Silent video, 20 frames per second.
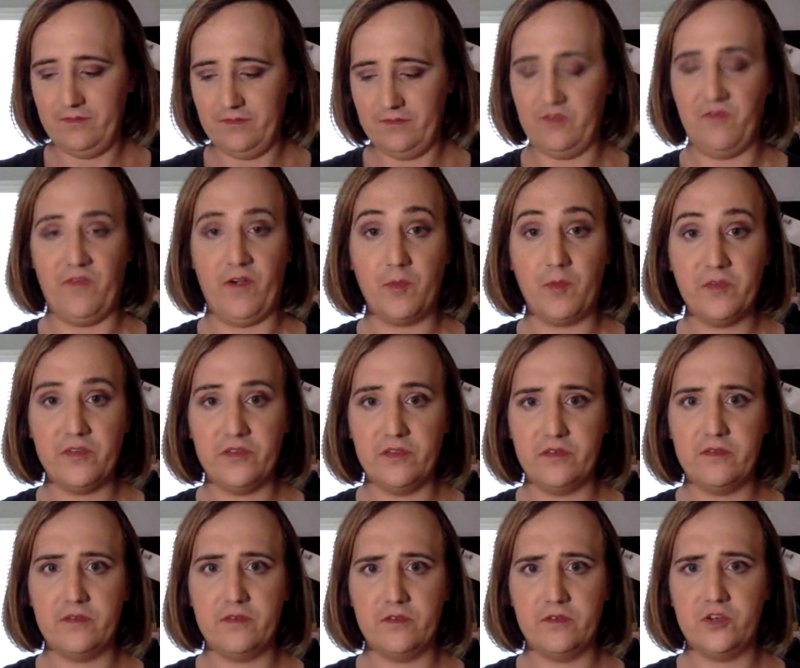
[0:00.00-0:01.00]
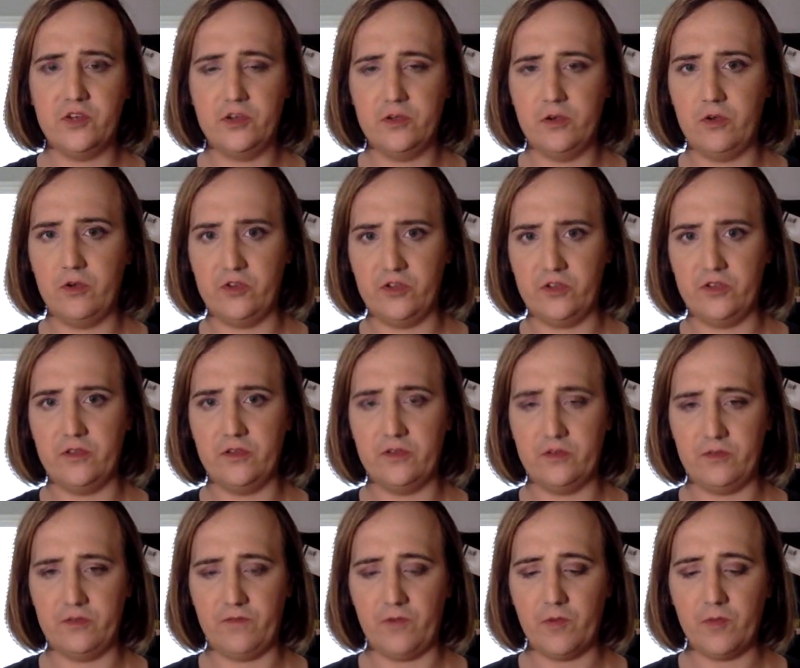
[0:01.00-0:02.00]
Pharmacists know just
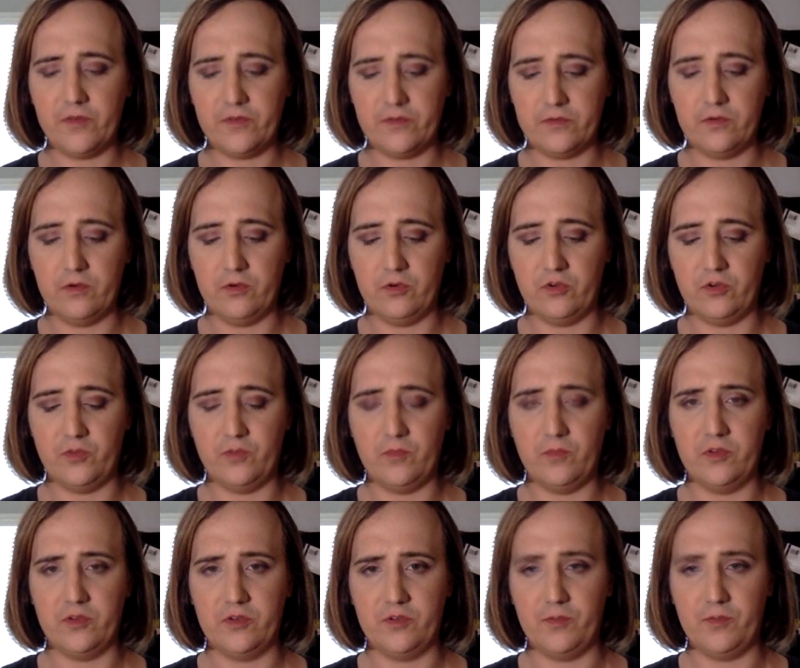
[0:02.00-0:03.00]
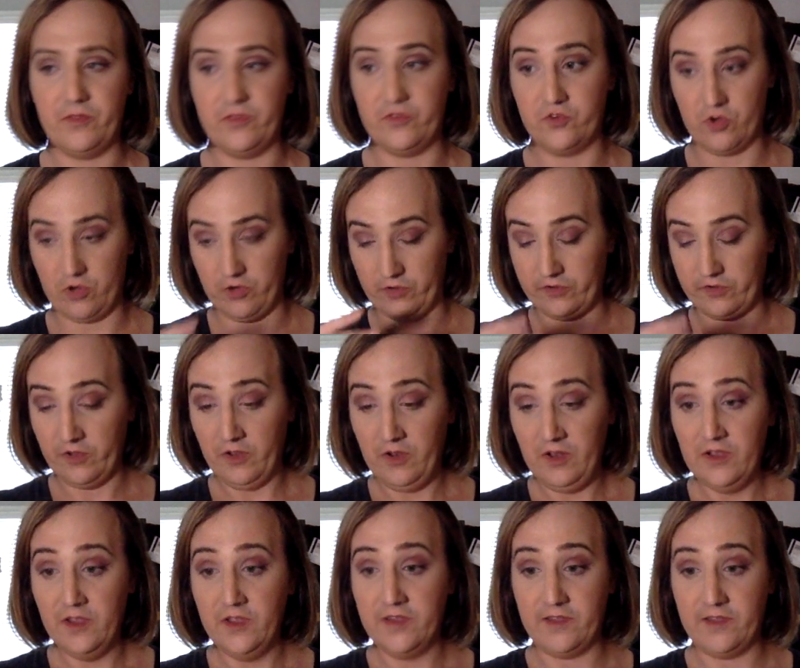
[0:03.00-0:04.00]
about the drugs
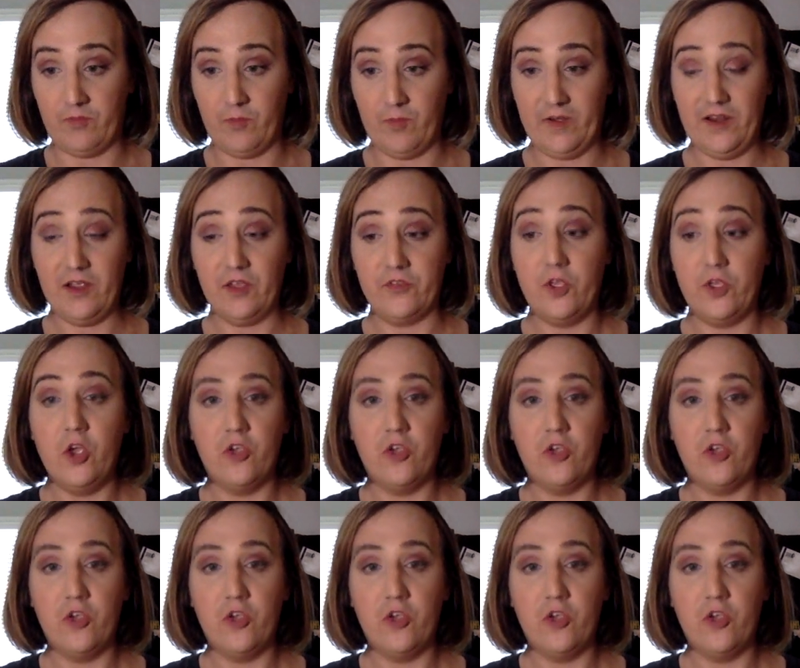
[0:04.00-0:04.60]
as everybody else.